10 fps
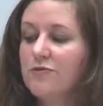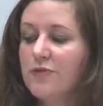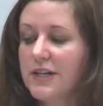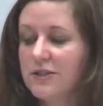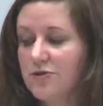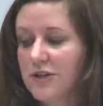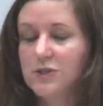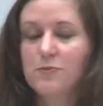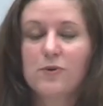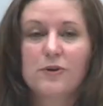Freight
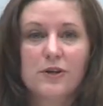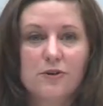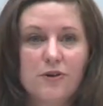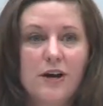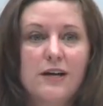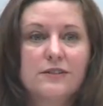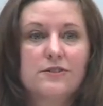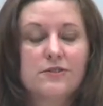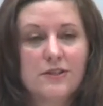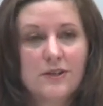transport across
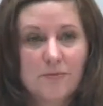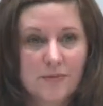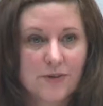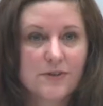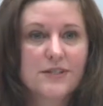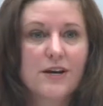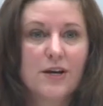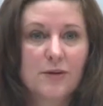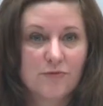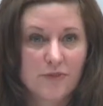
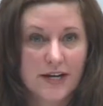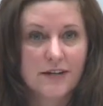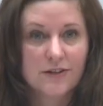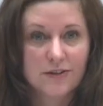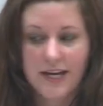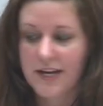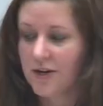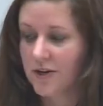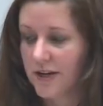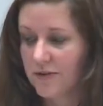maritime, rail,
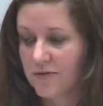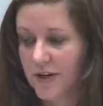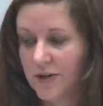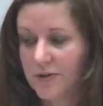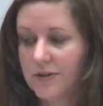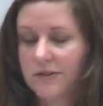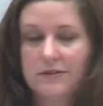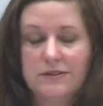air, and road,